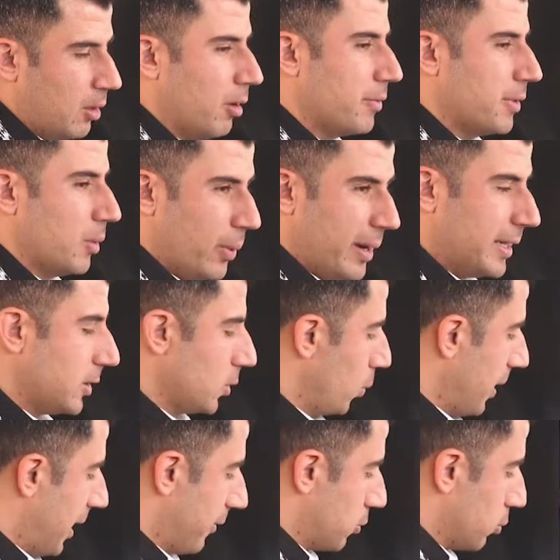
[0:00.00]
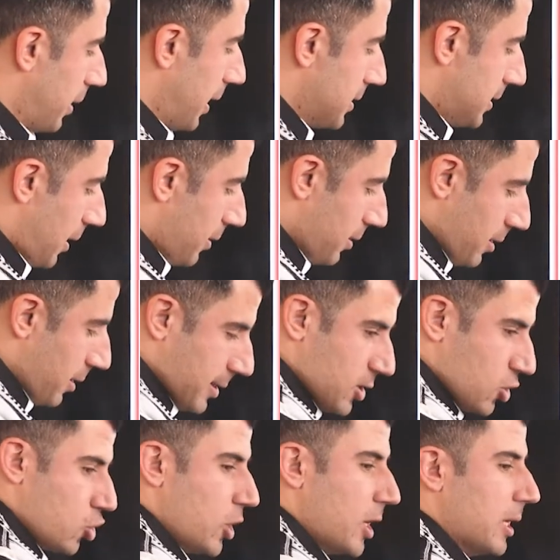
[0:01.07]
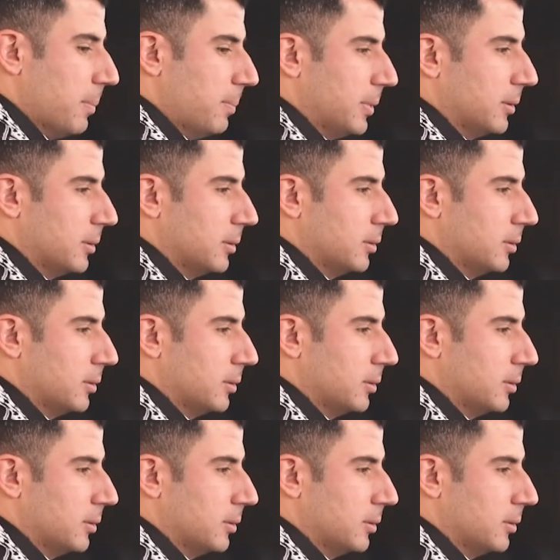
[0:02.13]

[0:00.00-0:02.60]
of the word, we have to write down in this shape.